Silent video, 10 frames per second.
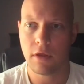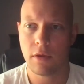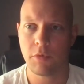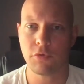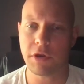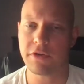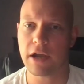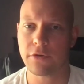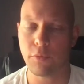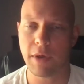between
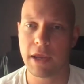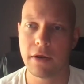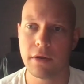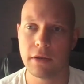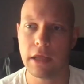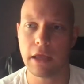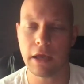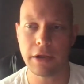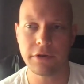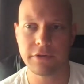Dr. Wayne
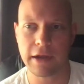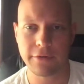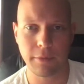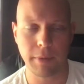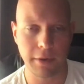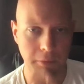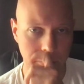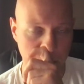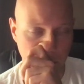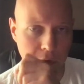and Dr.
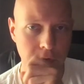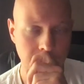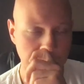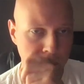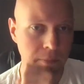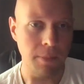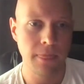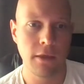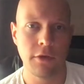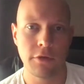Michael's approach?
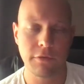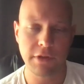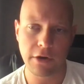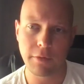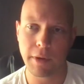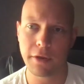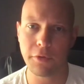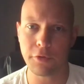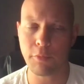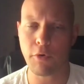If Dr. Michael
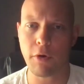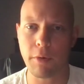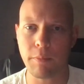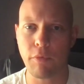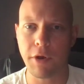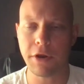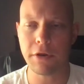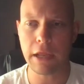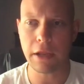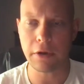is more
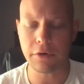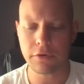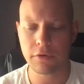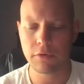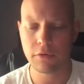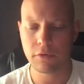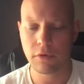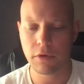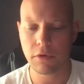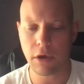pointed and
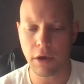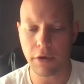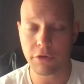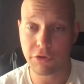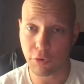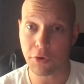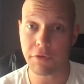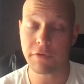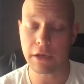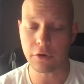
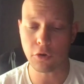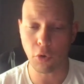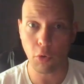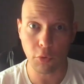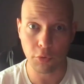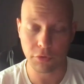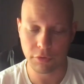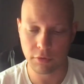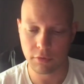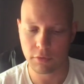assertive and
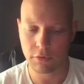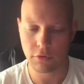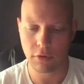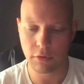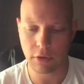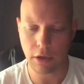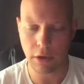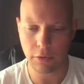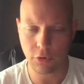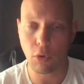
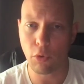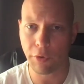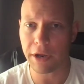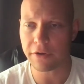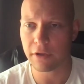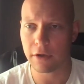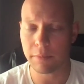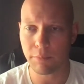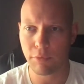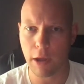goal-oriented
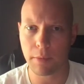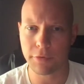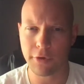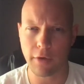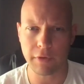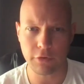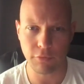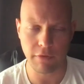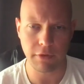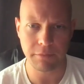and problem-solving
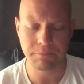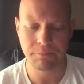driven,